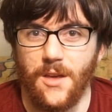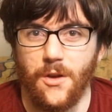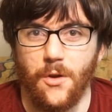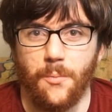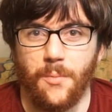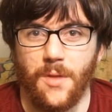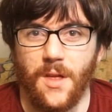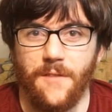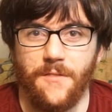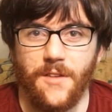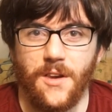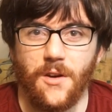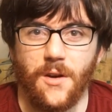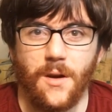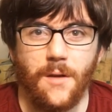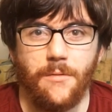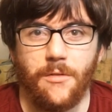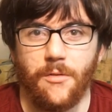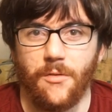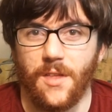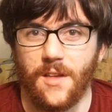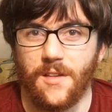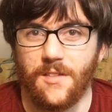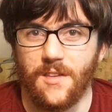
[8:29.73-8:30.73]
you play video
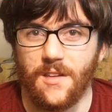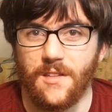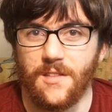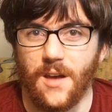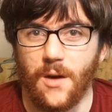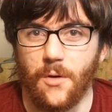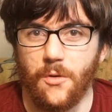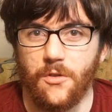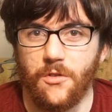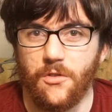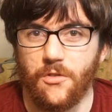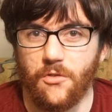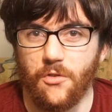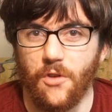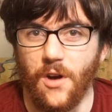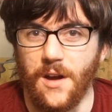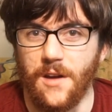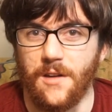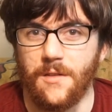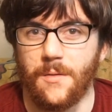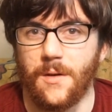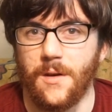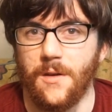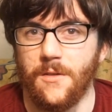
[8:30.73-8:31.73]
games for like 6 hours
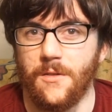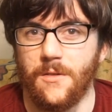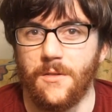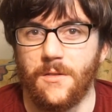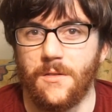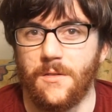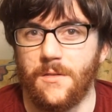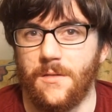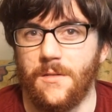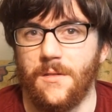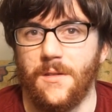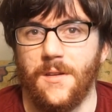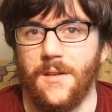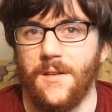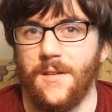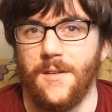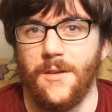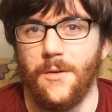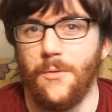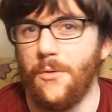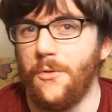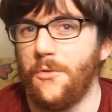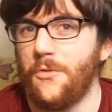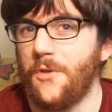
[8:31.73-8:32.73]
straight because
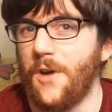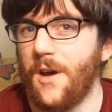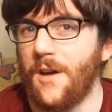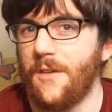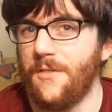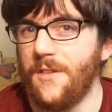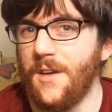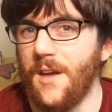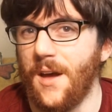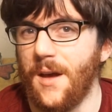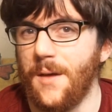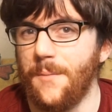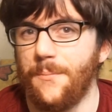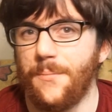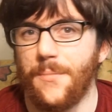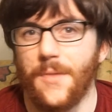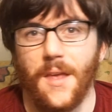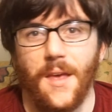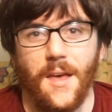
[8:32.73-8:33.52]
you lose track of time.